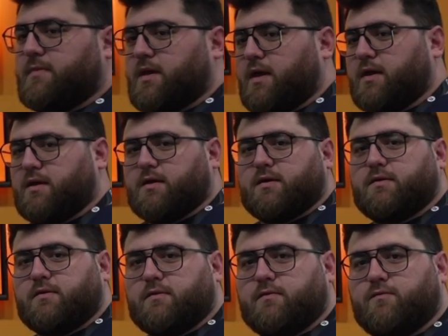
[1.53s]

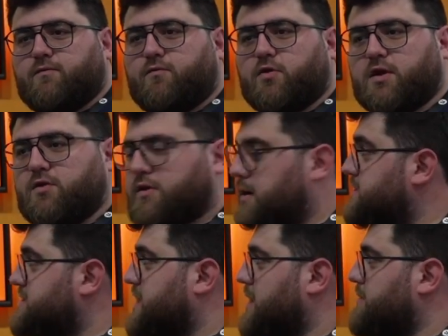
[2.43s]
For
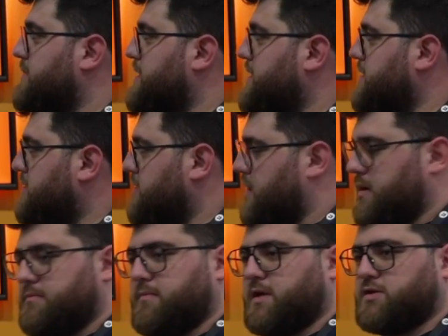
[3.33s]
newcomers, I am Melih.
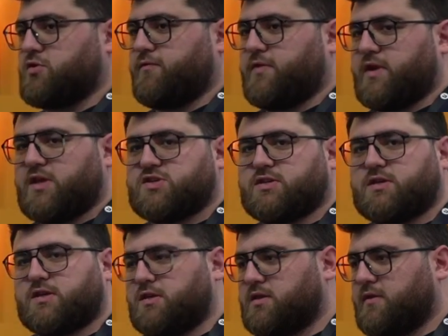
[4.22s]
I'm a software
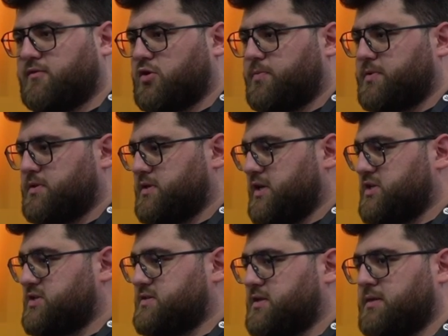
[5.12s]
engineer in developer
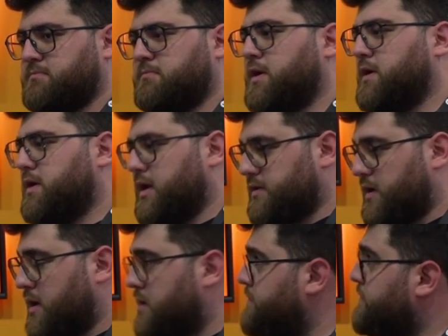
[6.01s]
relations team at
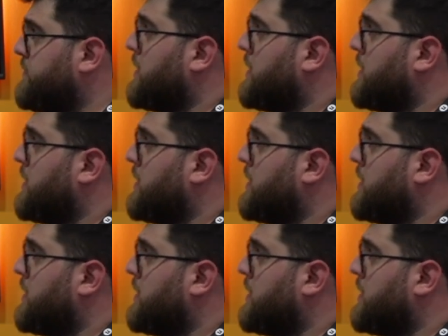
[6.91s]
ARM,